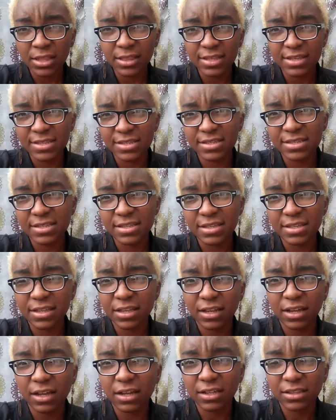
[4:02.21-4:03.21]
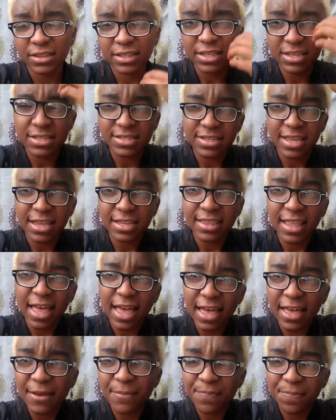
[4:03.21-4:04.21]
these things like
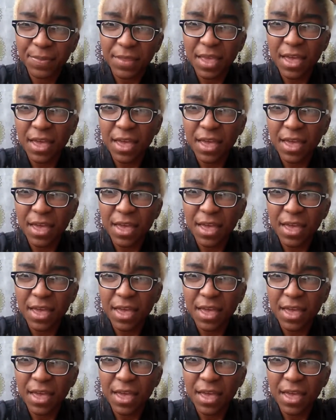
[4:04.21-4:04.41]
that.